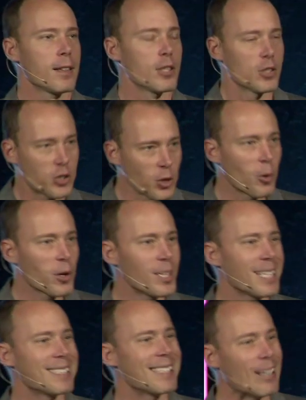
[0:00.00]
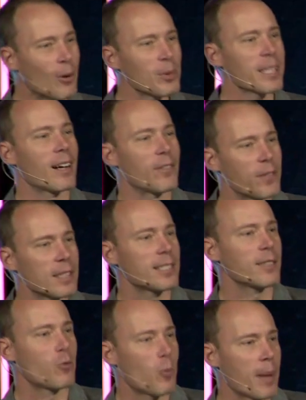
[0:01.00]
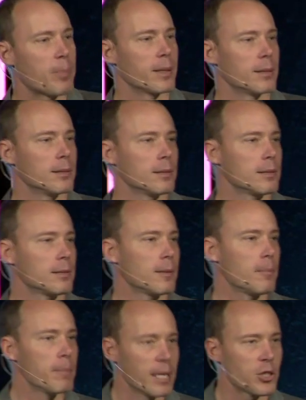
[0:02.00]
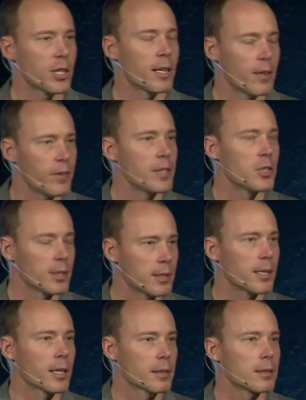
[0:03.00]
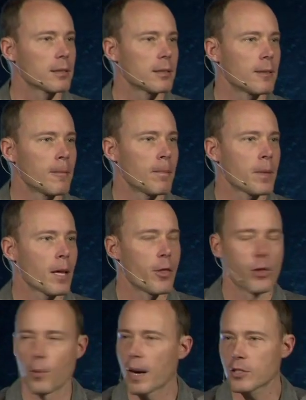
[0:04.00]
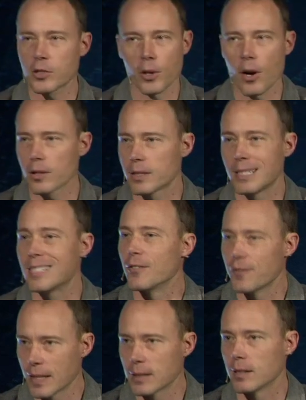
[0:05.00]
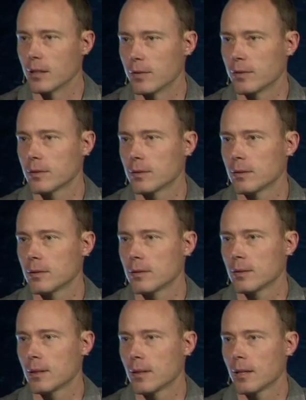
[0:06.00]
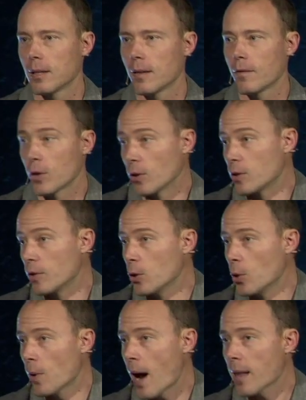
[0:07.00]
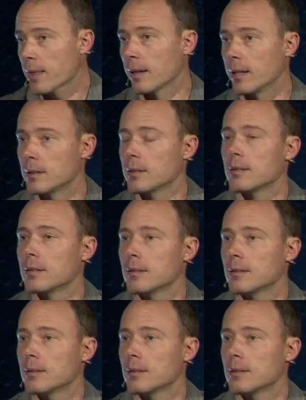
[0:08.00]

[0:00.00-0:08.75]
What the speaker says: the sword is the only offensive weapon mentioned in Ephesians 6. The rest are all defensive. For those of you who are athletes,